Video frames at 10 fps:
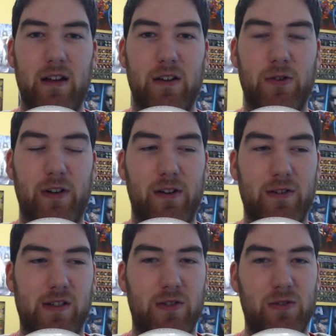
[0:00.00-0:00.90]
You can
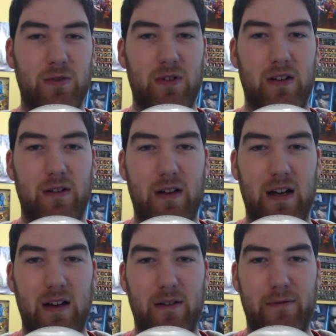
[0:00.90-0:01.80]
also
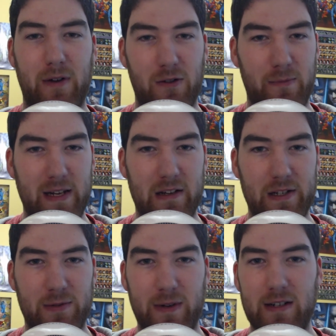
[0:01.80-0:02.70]
follow me on
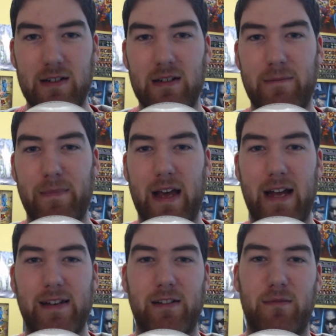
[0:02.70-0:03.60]
Twitter
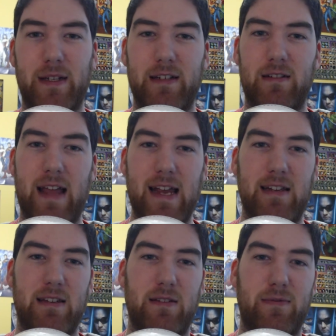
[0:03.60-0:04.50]
at
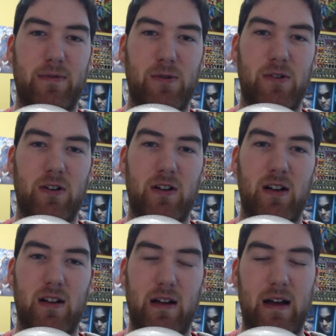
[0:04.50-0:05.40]
DylanMcGill8 for
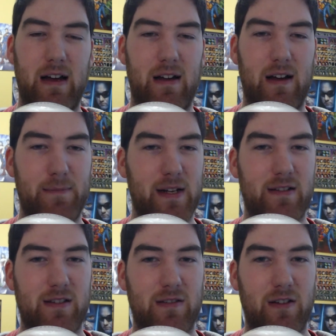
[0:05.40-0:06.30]

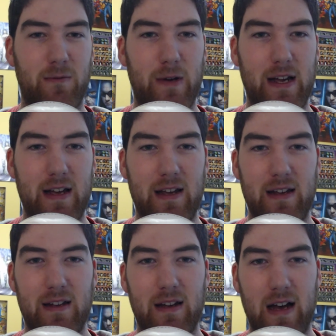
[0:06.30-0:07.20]
updates on when
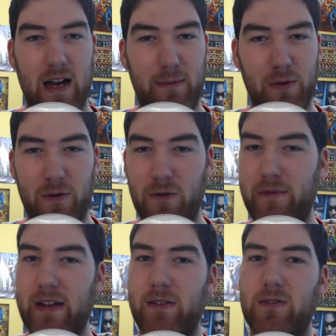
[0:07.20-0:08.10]
I upload new
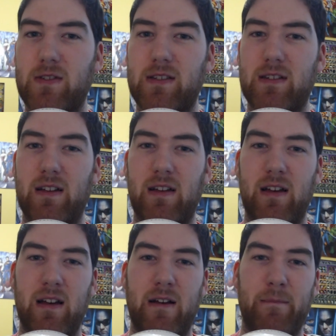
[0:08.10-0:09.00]
videos.
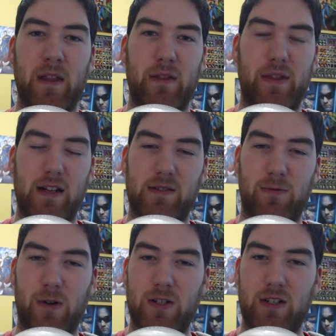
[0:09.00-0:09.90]
Thanks for
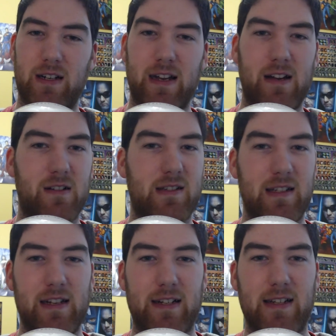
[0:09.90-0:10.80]
watching, and I'll see you
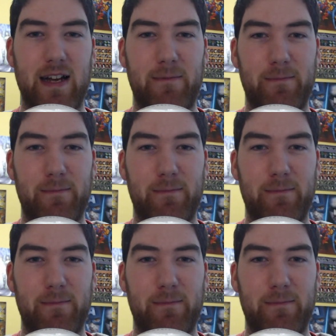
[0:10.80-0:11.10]
next time.